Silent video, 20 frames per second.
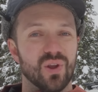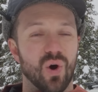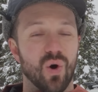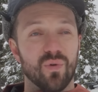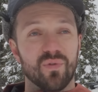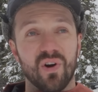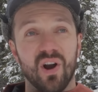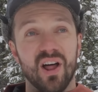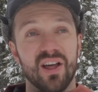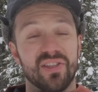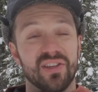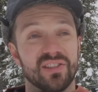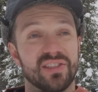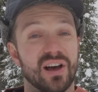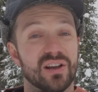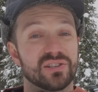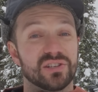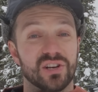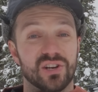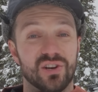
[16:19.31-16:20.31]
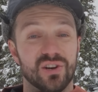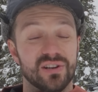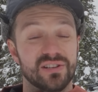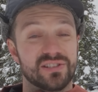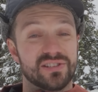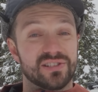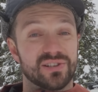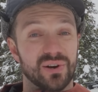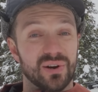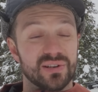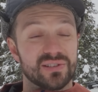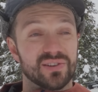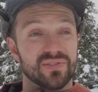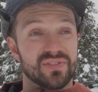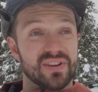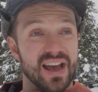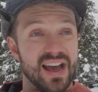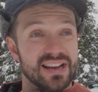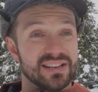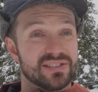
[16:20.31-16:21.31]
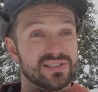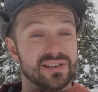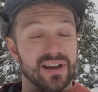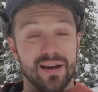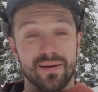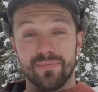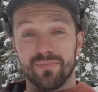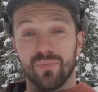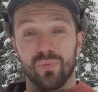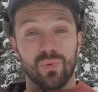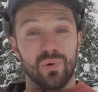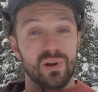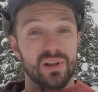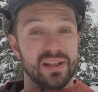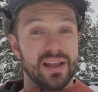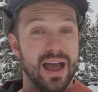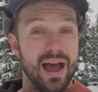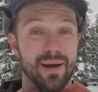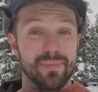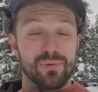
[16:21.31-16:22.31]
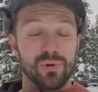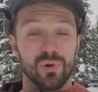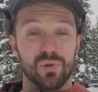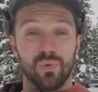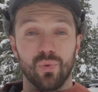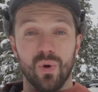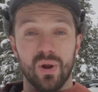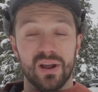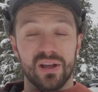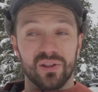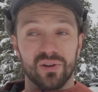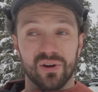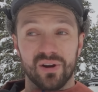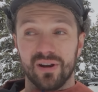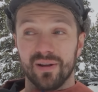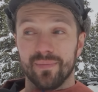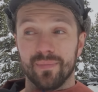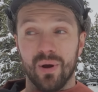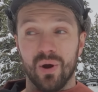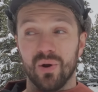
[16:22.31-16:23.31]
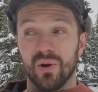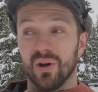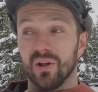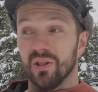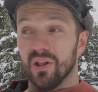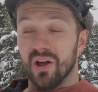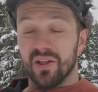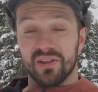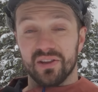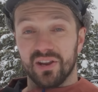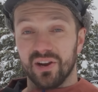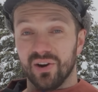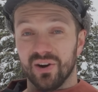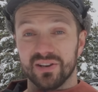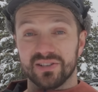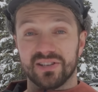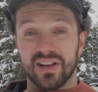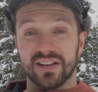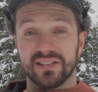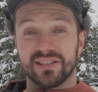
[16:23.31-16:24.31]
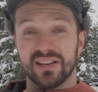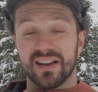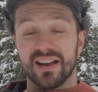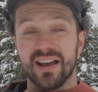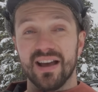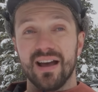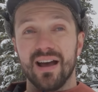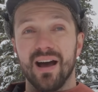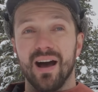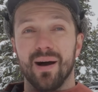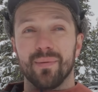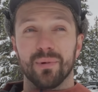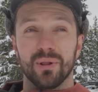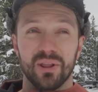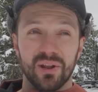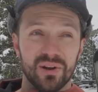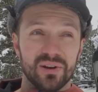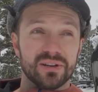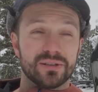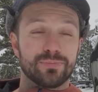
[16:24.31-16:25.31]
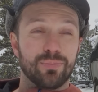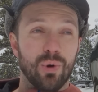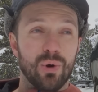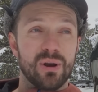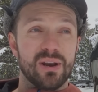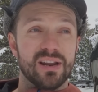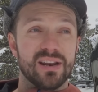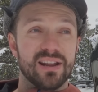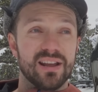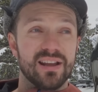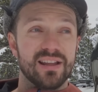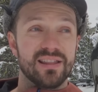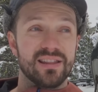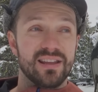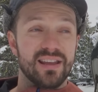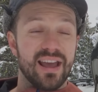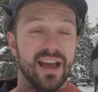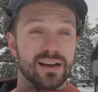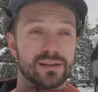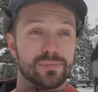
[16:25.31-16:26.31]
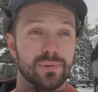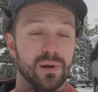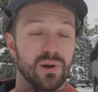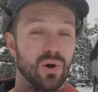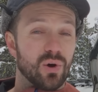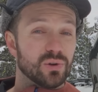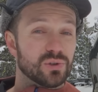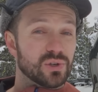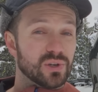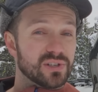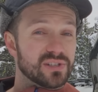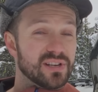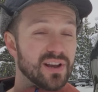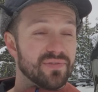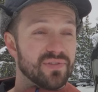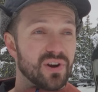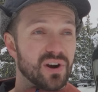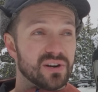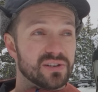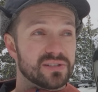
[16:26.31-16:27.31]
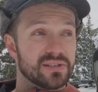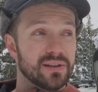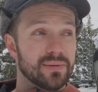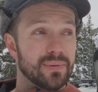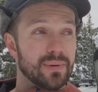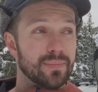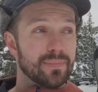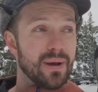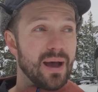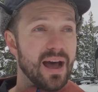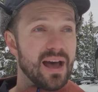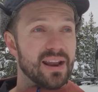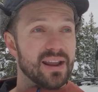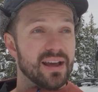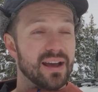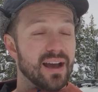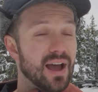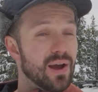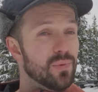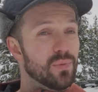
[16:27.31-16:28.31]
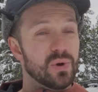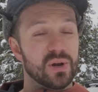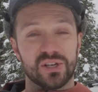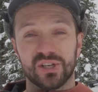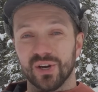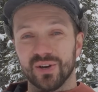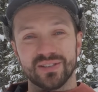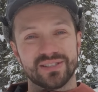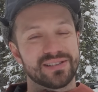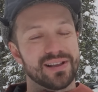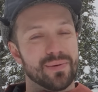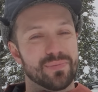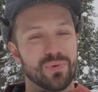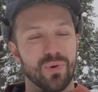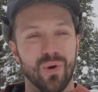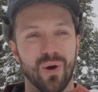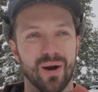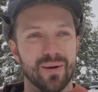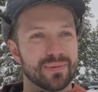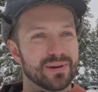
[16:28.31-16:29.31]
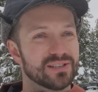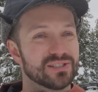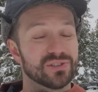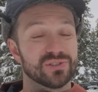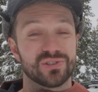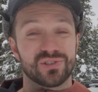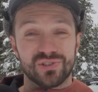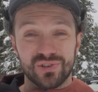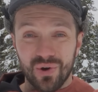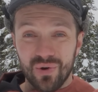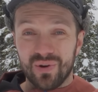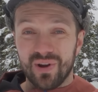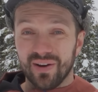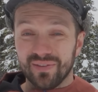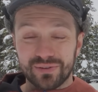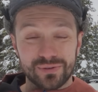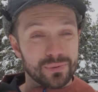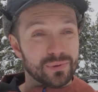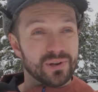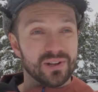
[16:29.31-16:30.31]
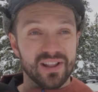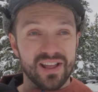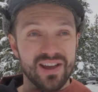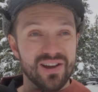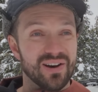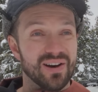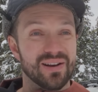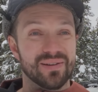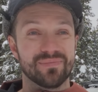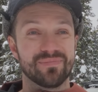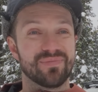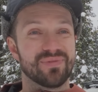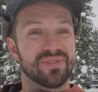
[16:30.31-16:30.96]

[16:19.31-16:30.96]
Overall, I think that was a good series of tests. I'm really happy with what I learned about a lot of the gear I was testing. I'm a little disappointed in the Exped Ultra 7R sleeping pad. I wish I had slept warm because it was so comfortable to lay on.